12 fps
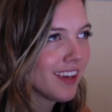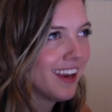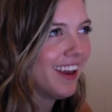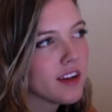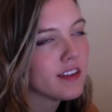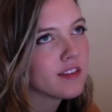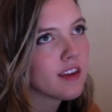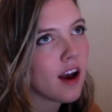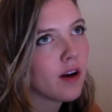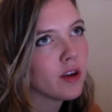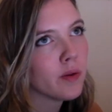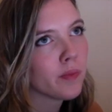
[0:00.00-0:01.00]
It's
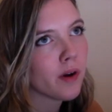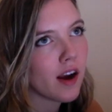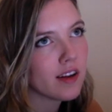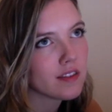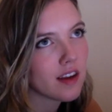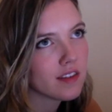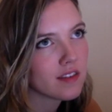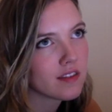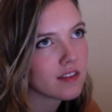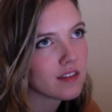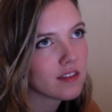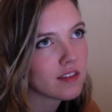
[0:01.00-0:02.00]
how you
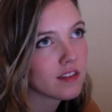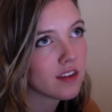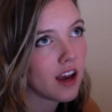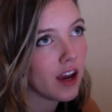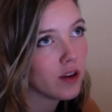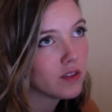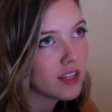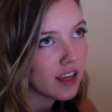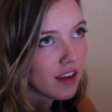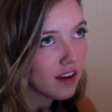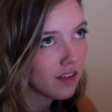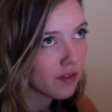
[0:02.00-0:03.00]
process, how you
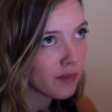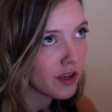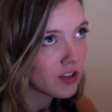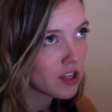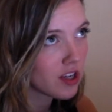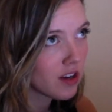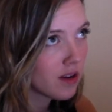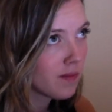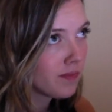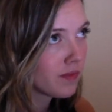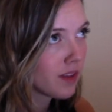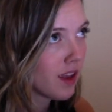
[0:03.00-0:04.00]
take in information,
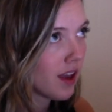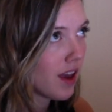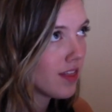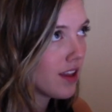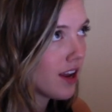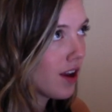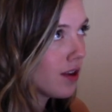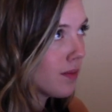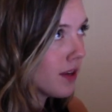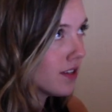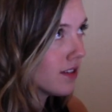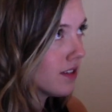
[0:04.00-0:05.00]
and then how you
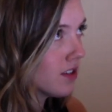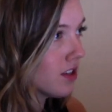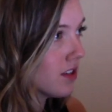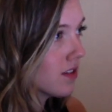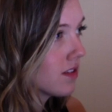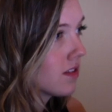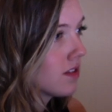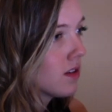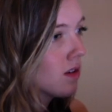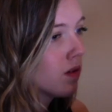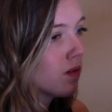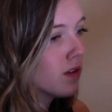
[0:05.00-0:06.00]
make decisions,
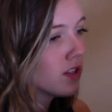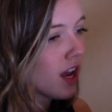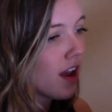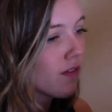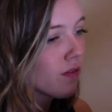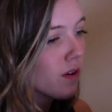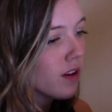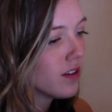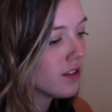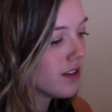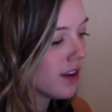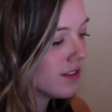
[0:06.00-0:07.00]
which
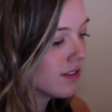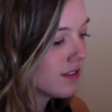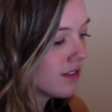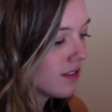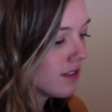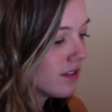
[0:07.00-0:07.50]
everyone does